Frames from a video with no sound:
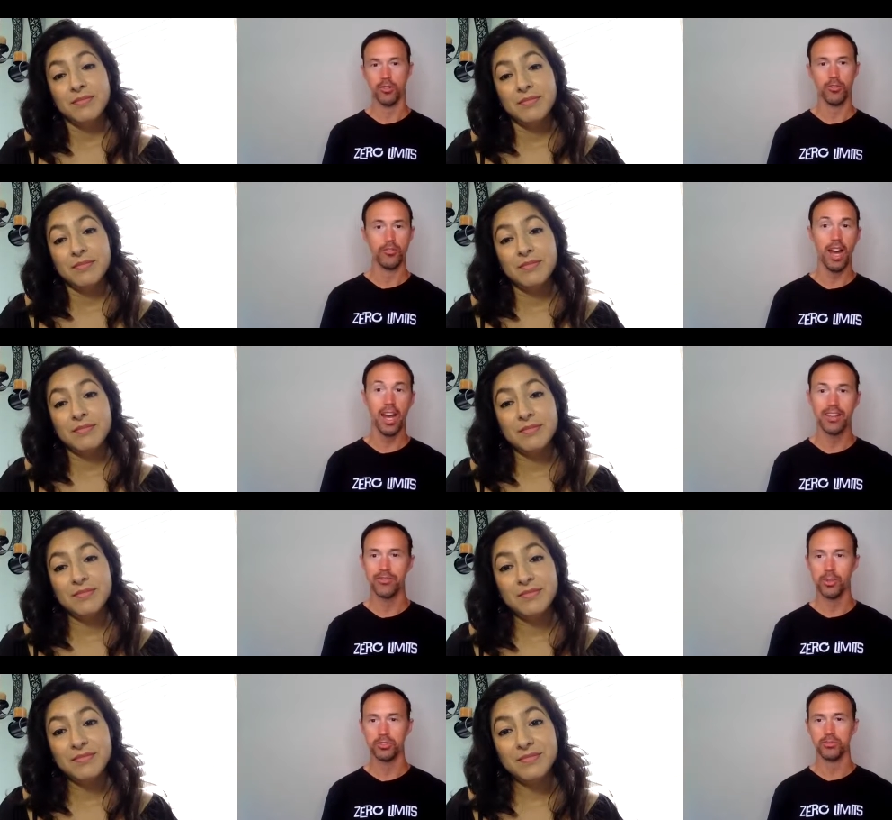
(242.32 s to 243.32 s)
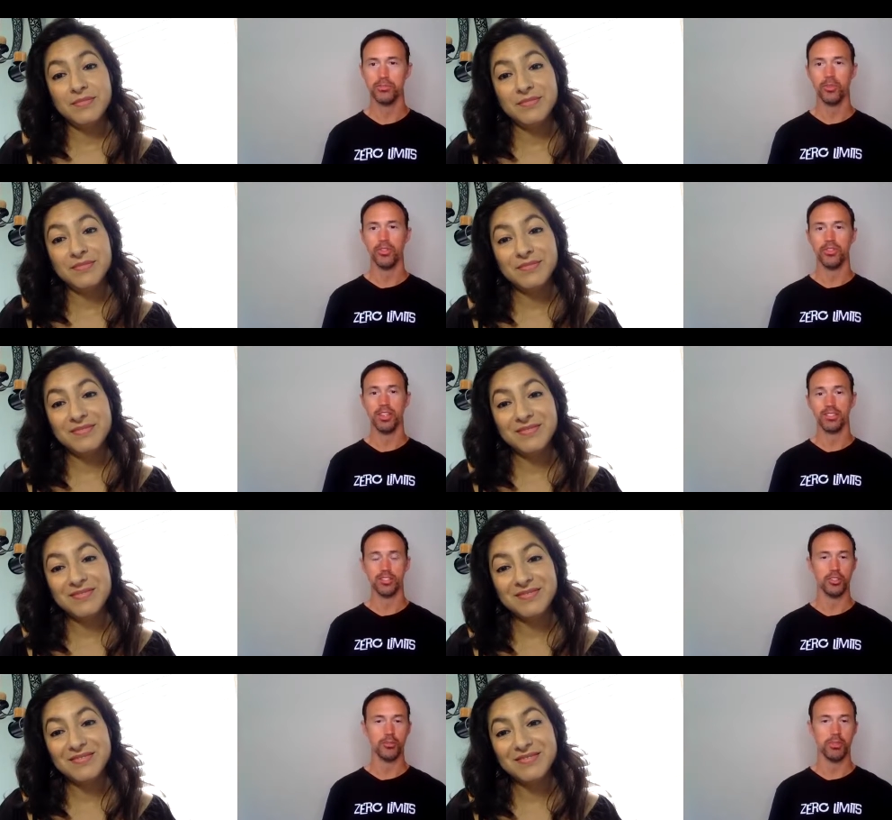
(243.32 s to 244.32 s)
Speaker 1: or five most important
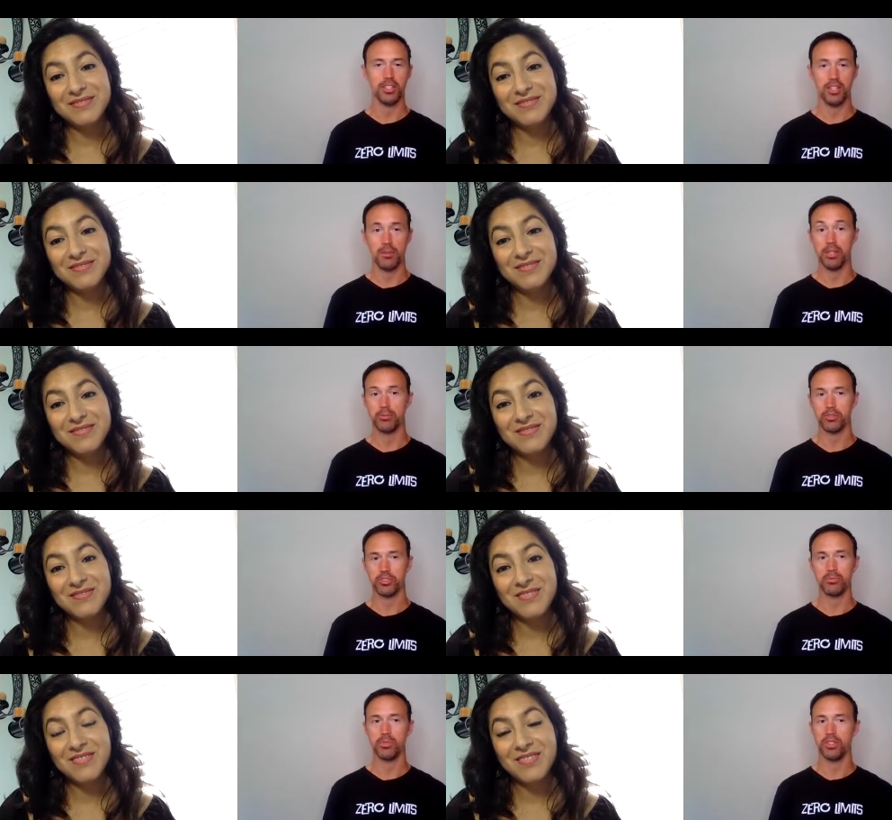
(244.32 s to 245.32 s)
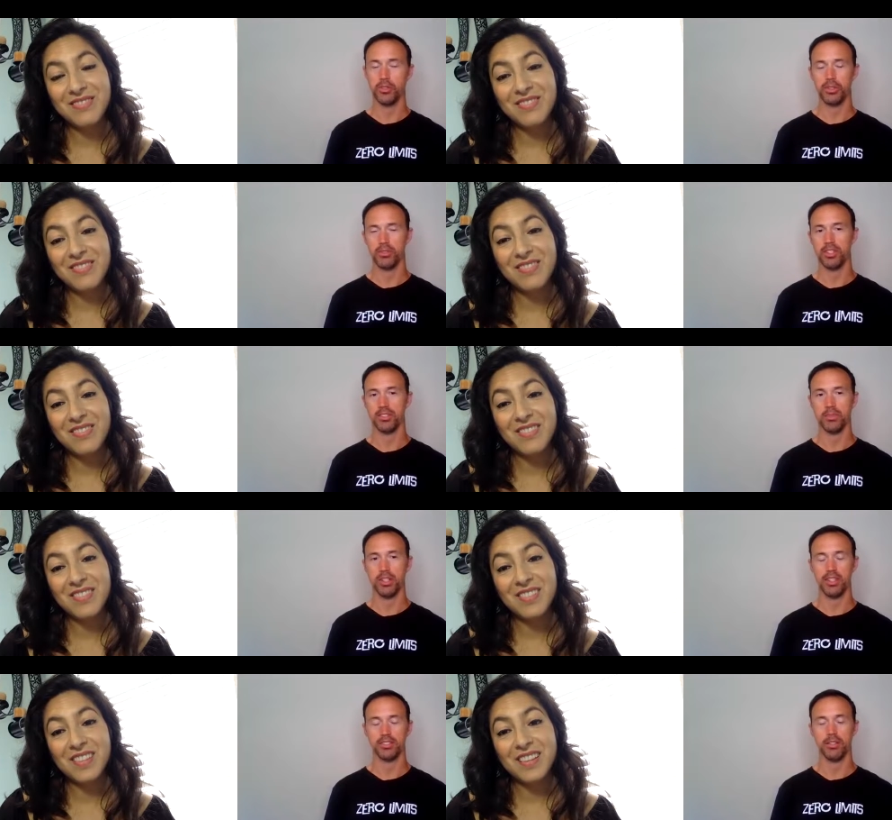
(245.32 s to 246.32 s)
things, in your opinion, that people should be doing with this
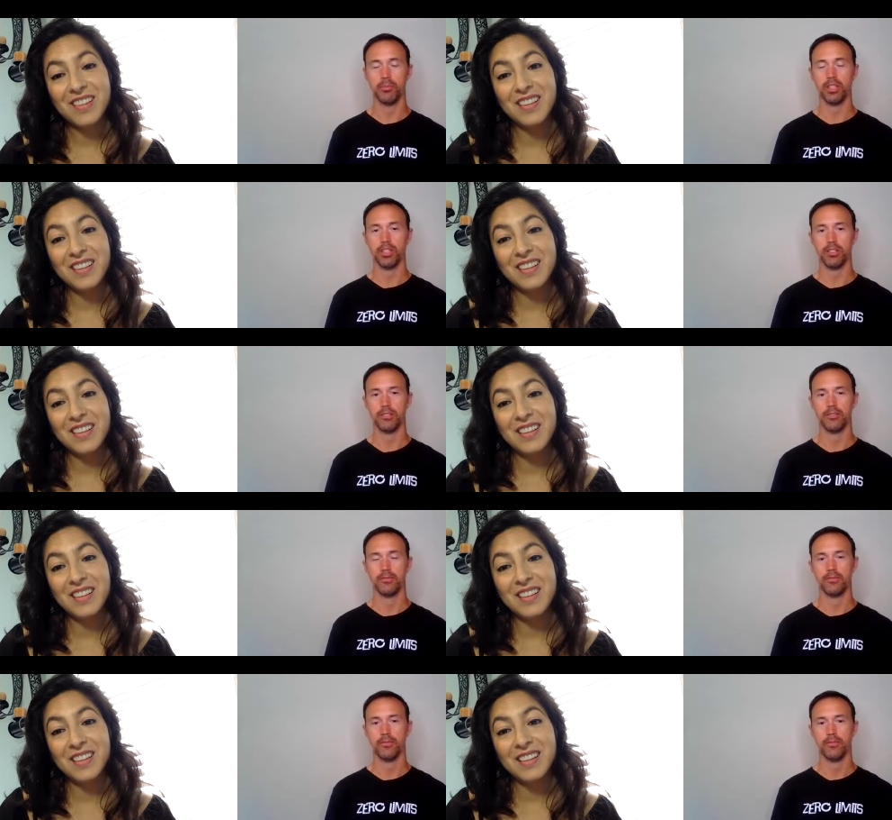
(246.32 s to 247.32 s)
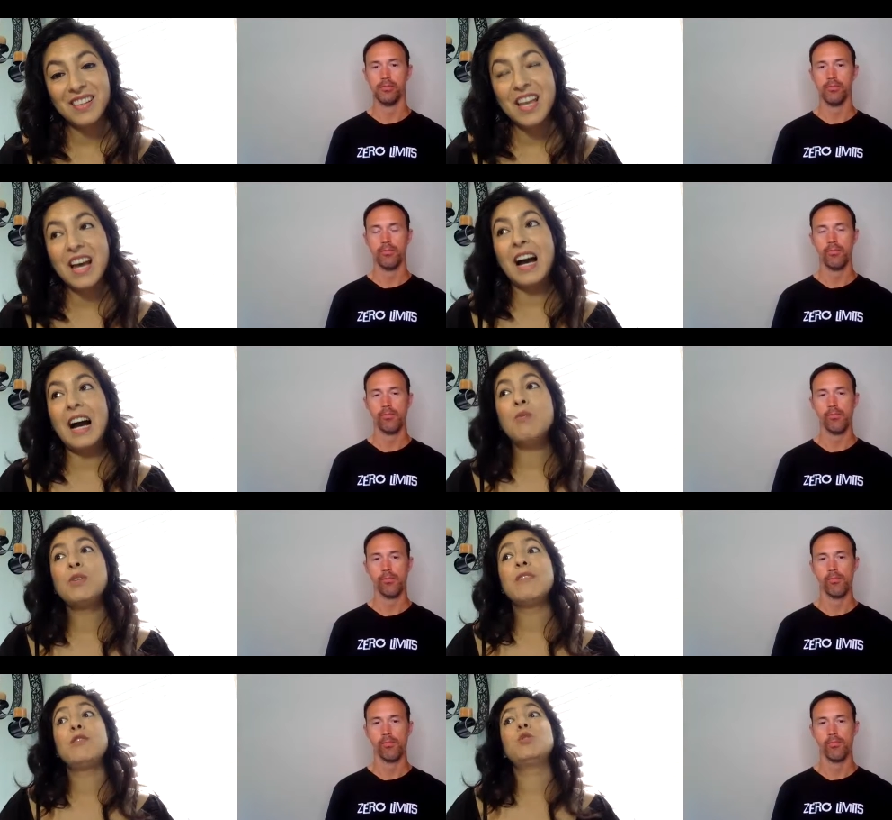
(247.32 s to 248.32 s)
money that's coming in?
Speaker 2: I will
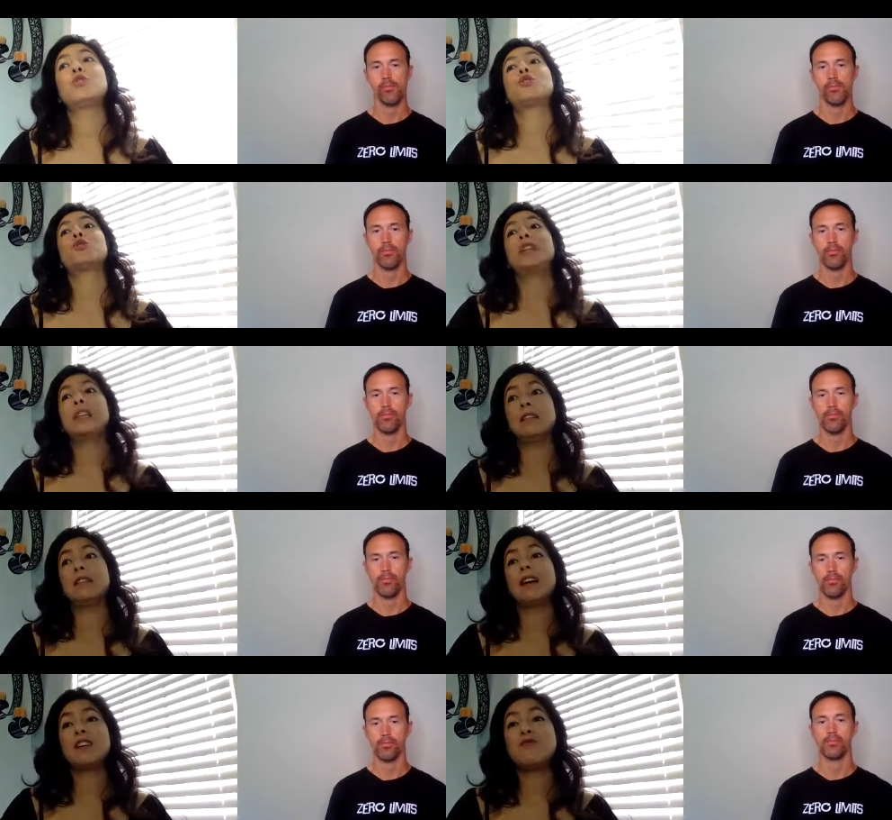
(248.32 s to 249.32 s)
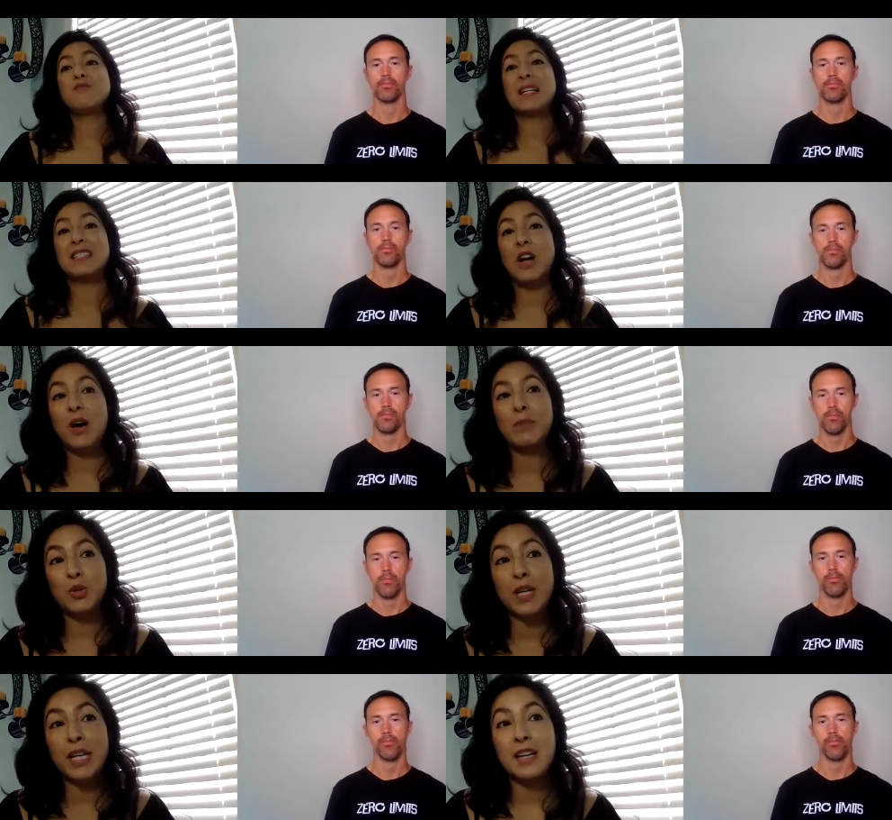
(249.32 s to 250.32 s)
give you three. I'll give you my top
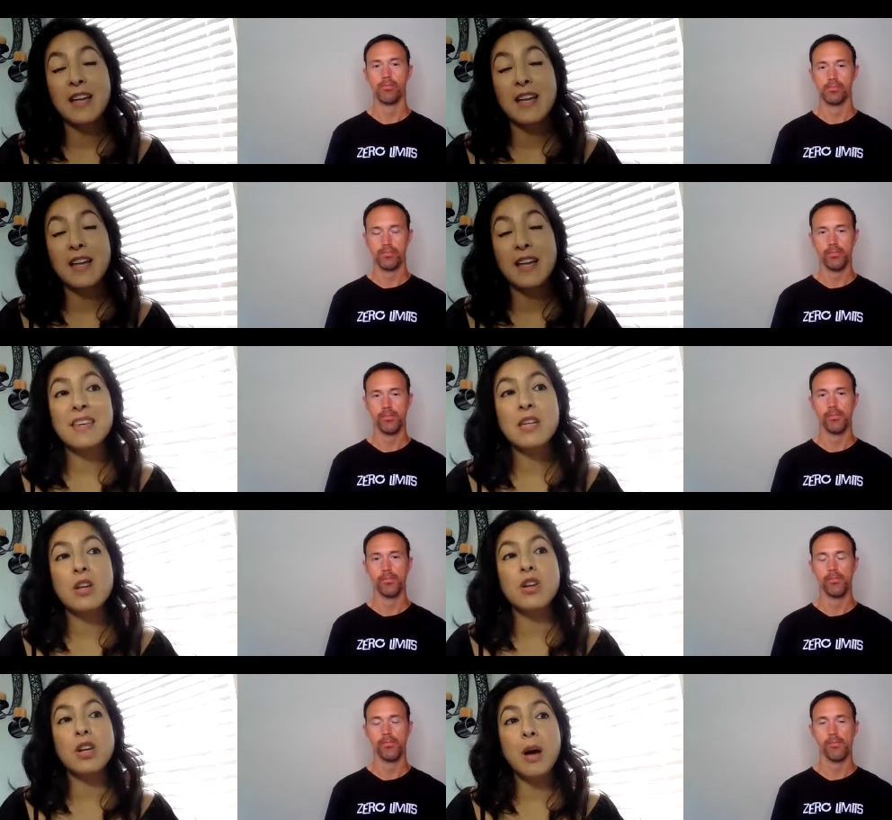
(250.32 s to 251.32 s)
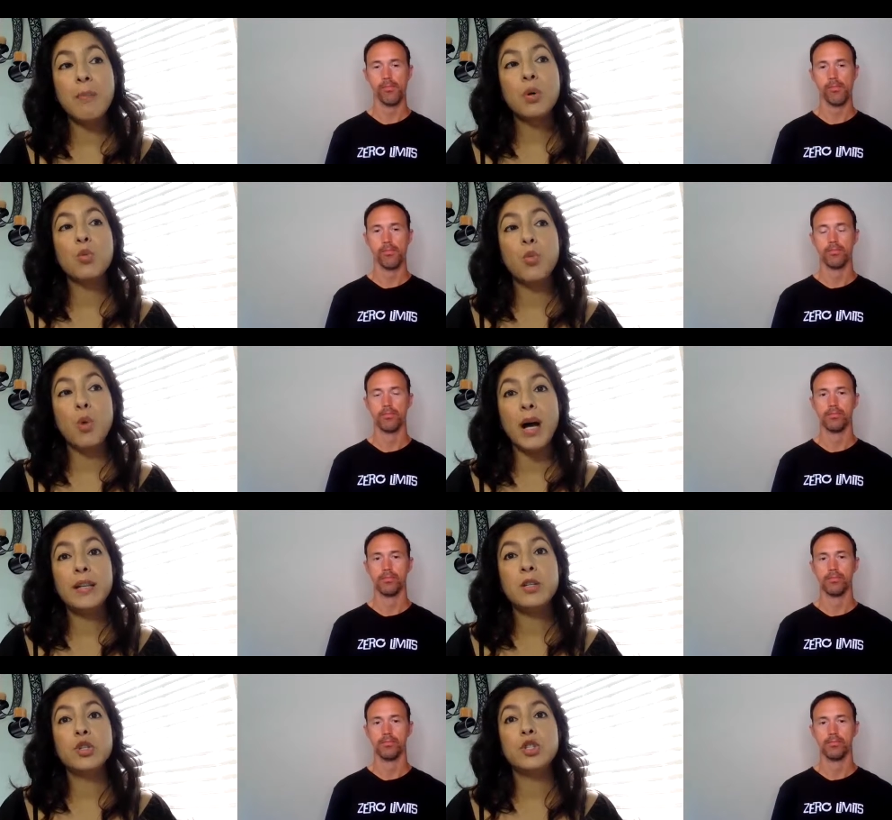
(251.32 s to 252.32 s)
three. I think number
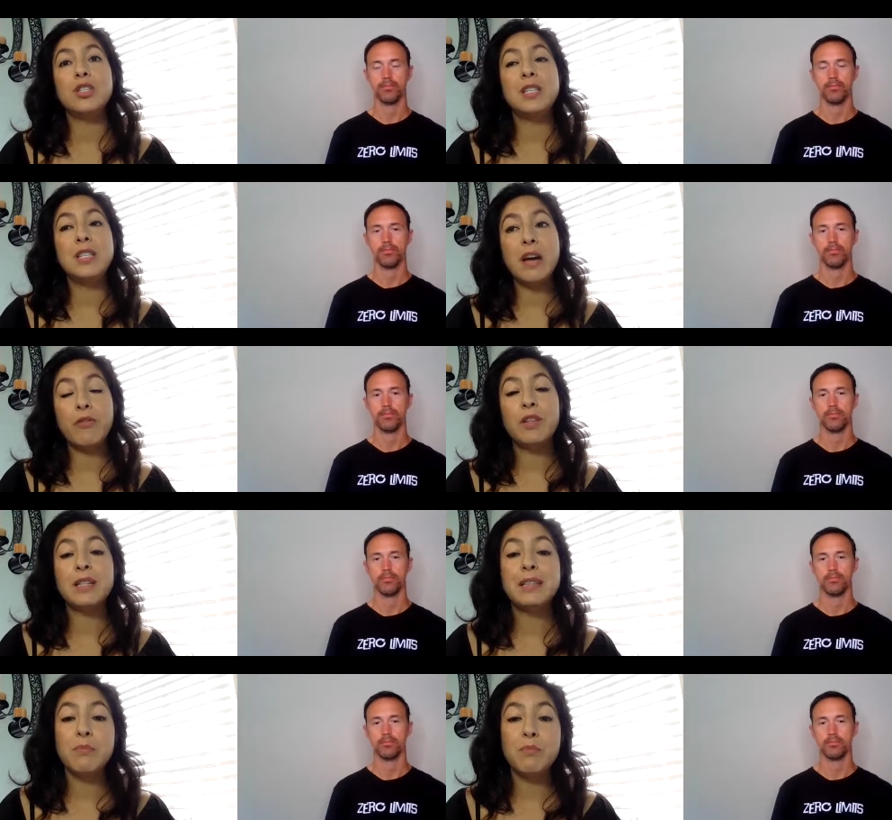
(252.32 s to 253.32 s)
one should definitely